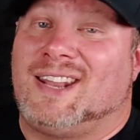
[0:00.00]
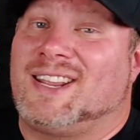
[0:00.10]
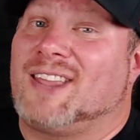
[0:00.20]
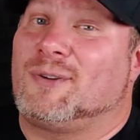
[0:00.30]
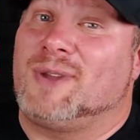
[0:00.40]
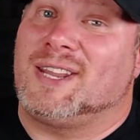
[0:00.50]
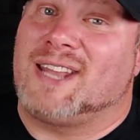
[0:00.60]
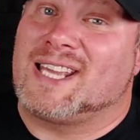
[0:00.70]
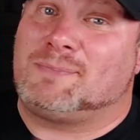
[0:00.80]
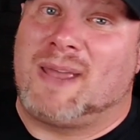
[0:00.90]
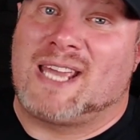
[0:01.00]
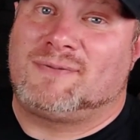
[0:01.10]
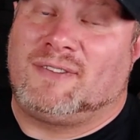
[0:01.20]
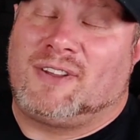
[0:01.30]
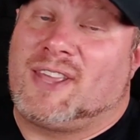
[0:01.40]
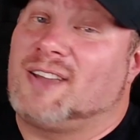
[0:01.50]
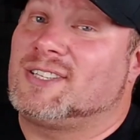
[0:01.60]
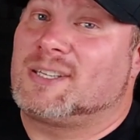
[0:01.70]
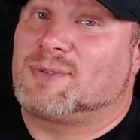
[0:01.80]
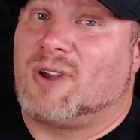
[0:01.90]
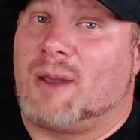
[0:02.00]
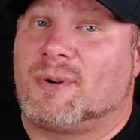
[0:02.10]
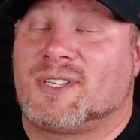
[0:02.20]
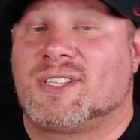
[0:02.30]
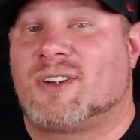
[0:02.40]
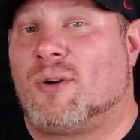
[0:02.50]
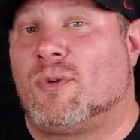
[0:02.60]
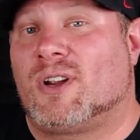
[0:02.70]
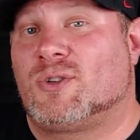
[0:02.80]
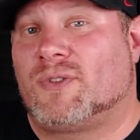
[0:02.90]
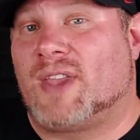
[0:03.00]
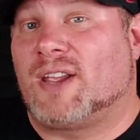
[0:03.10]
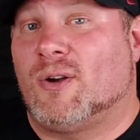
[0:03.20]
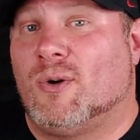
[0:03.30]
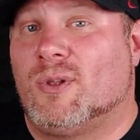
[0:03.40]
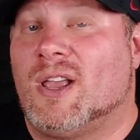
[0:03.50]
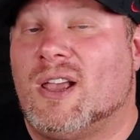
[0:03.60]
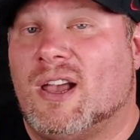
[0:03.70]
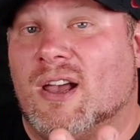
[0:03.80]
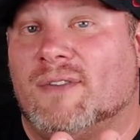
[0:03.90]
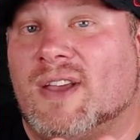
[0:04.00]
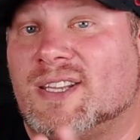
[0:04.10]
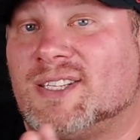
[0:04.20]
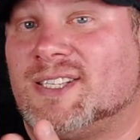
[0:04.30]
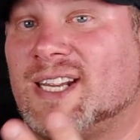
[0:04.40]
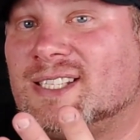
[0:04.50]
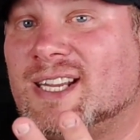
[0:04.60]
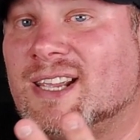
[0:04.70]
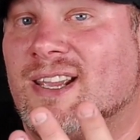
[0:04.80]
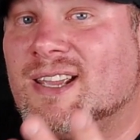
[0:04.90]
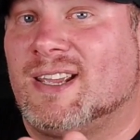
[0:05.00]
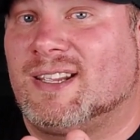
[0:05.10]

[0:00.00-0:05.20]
And together we can dance past fifty thousand subscribers and start working toward that goal of sixty thousand.